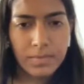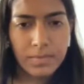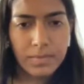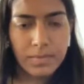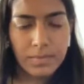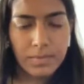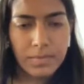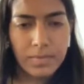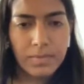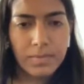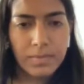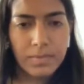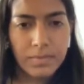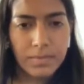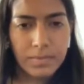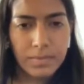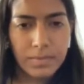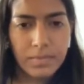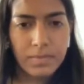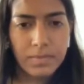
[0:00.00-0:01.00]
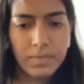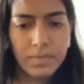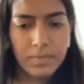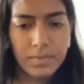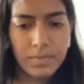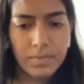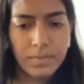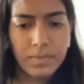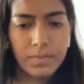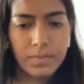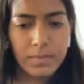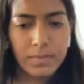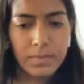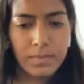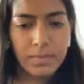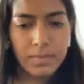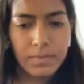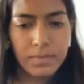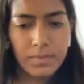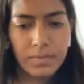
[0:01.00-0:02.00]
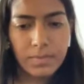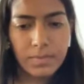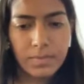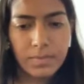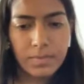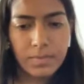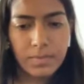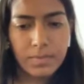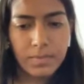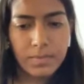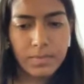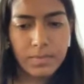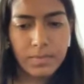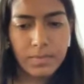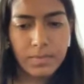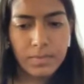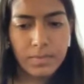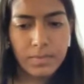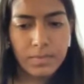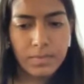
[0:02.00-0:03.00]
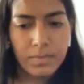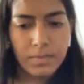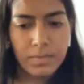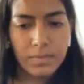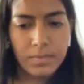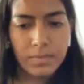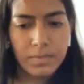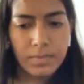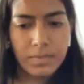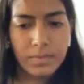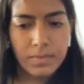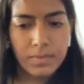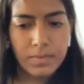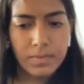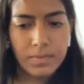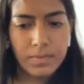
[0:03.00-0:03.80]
(not speaking)